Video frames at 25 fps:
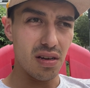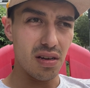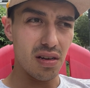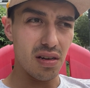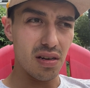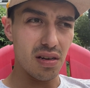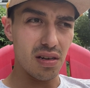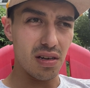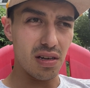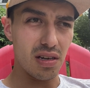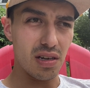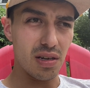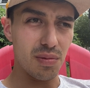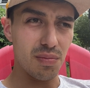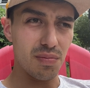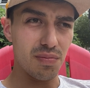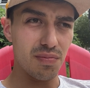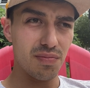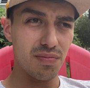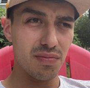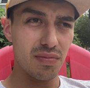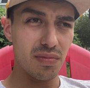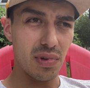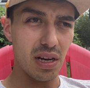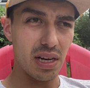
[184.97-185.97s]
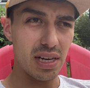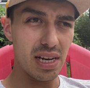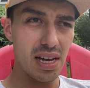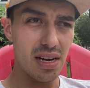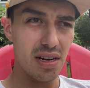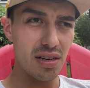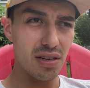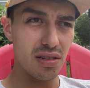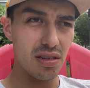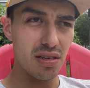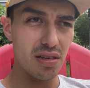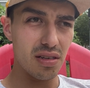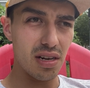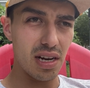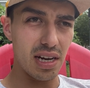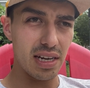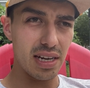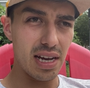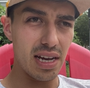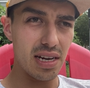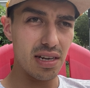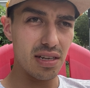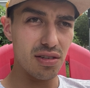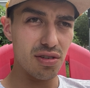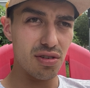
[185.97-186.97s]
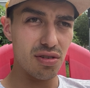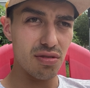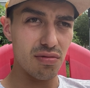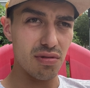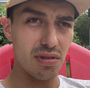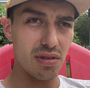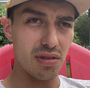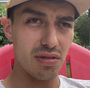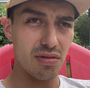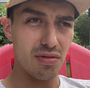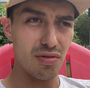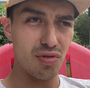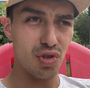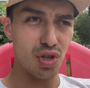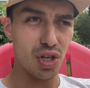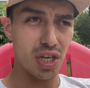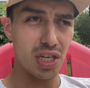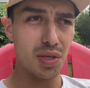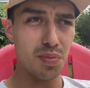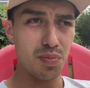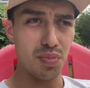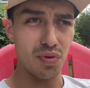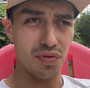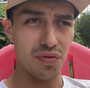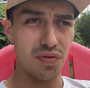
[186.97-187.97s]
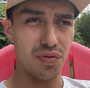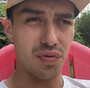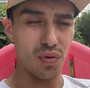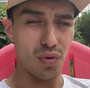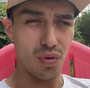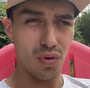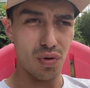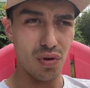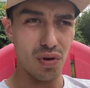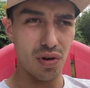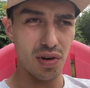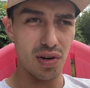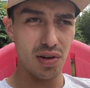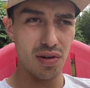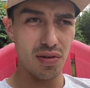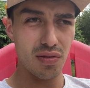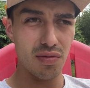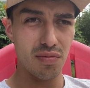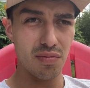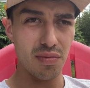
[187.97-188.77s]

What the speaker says: I got into it just before